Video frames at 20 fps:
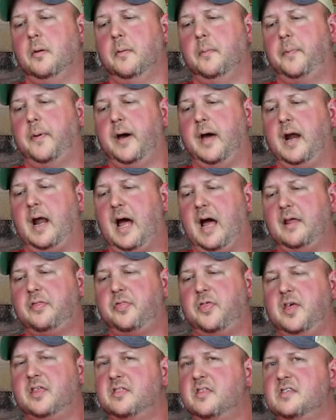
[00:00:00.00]
But I
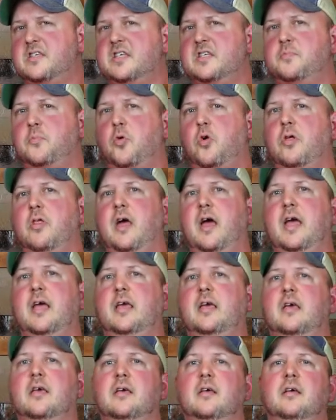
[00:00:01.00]
think this is more
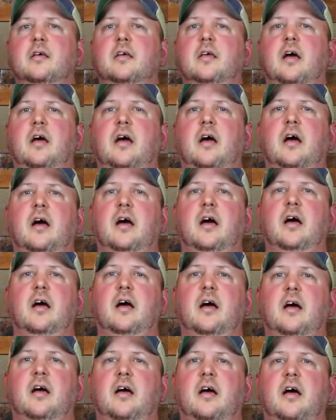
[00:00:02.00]
like
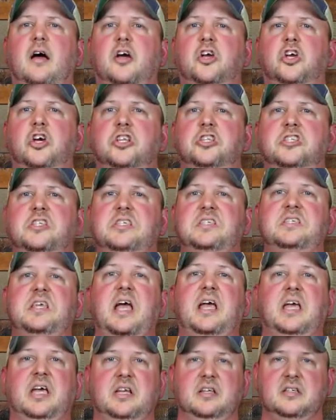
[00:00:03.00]
a good
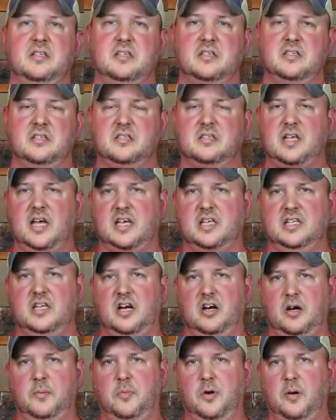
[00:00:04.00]

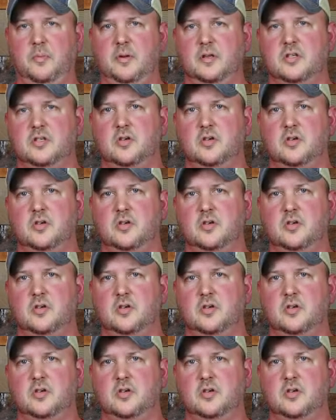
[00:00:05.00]
secondary bourbon.